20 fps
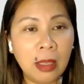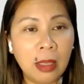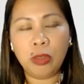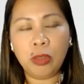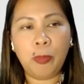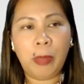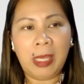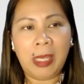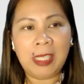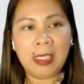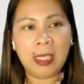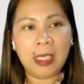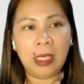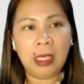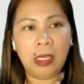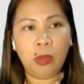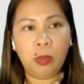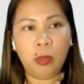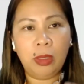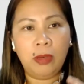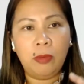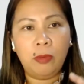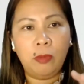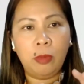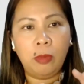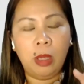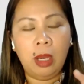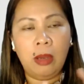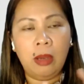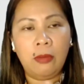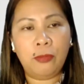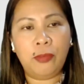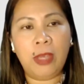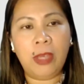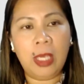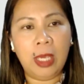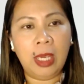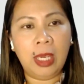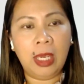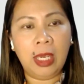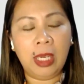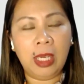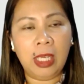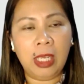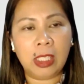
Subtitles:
basically with VA,